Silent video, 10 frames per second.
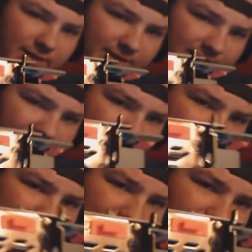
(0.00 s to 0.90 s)

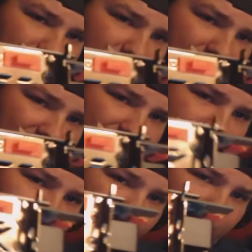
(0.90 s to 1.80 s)
caps on the back
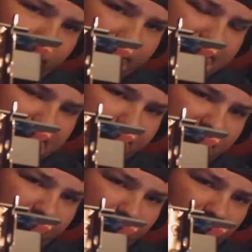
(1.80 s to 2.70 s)
for all the
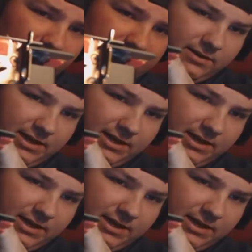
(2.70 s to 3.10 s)
display ports,